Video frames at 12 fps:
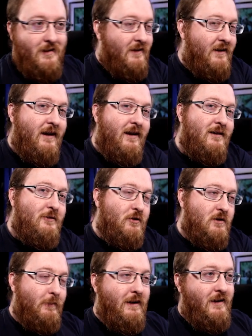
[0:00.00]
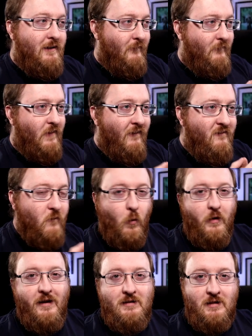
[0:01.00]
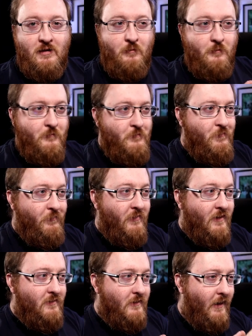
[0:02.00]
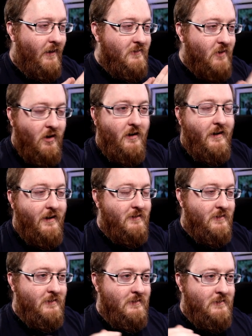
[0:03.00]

And he is going to be the focus, the target,